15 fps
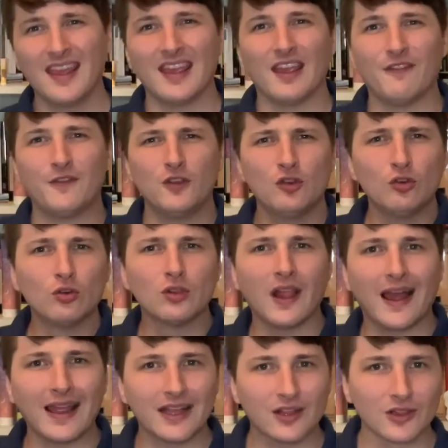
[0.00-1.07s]
if you
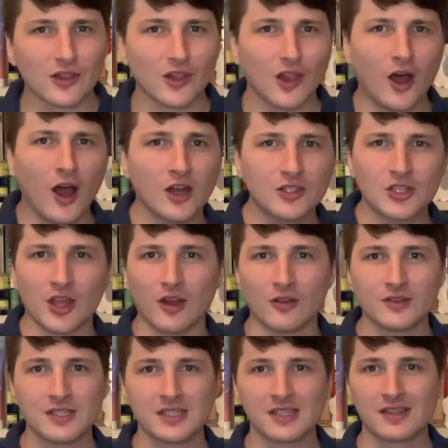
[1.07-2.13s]
like long
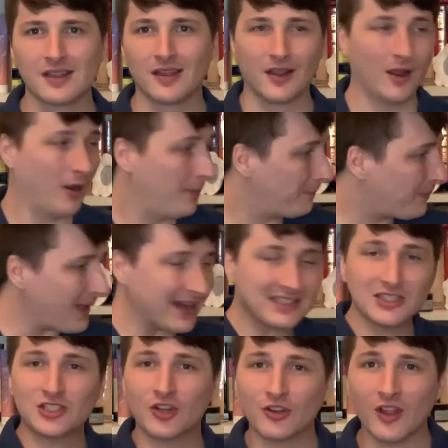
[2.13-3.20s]
tones,
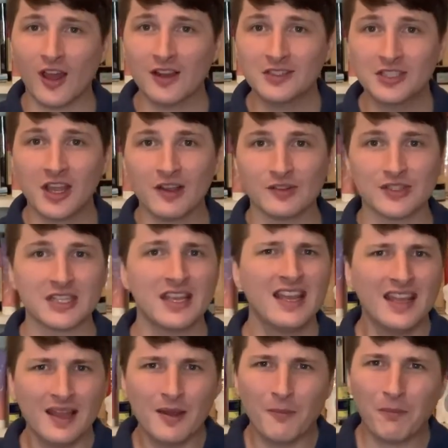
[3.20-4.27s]
practice your long tones.
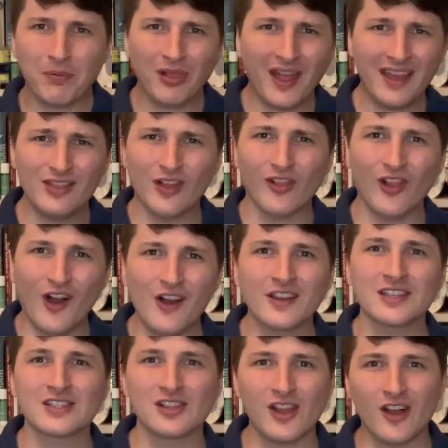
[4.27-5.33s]
Play the
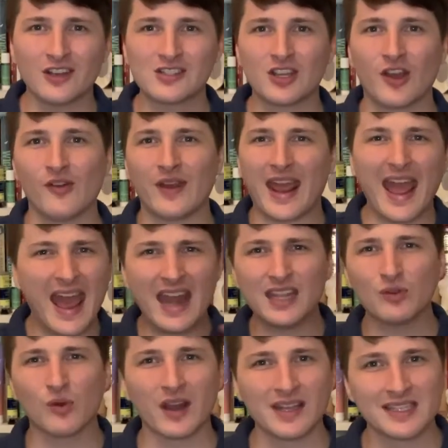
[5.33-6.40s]
longest long tone
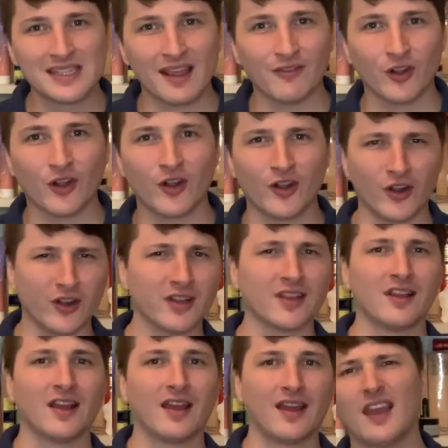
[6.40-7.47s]
anyone has ever heard.
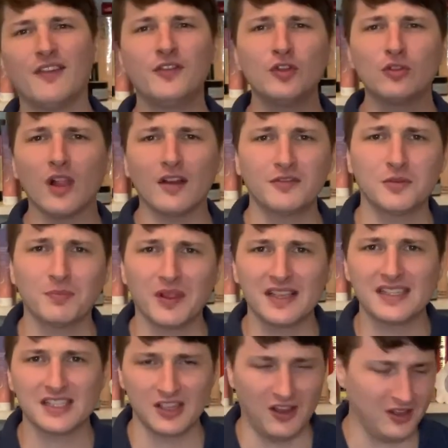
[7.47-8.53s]
If you love to play
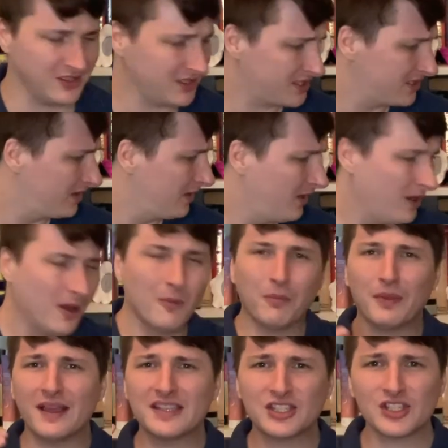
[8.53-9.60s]
songs,
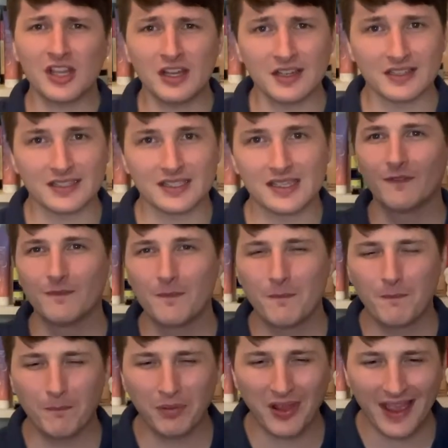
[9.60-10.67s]
play songs.
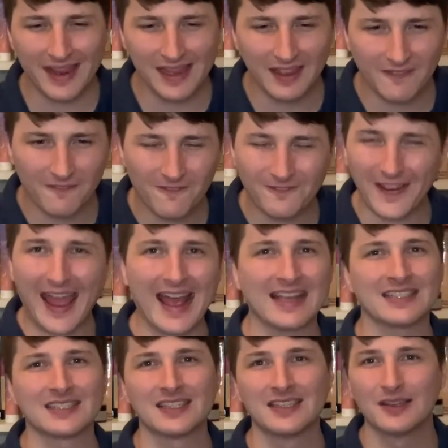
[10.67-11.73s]
Play it
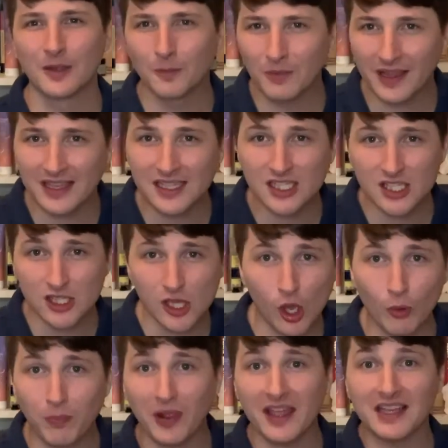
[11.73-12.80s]
fast. Play it
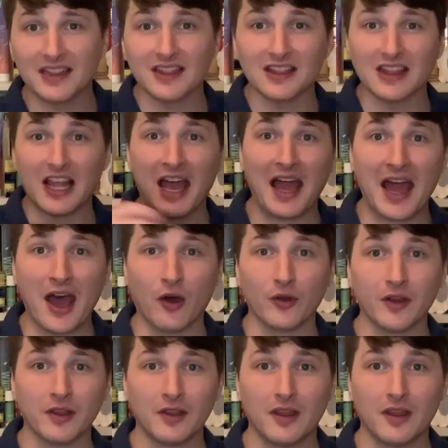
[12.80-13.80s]
slow. Play it loud.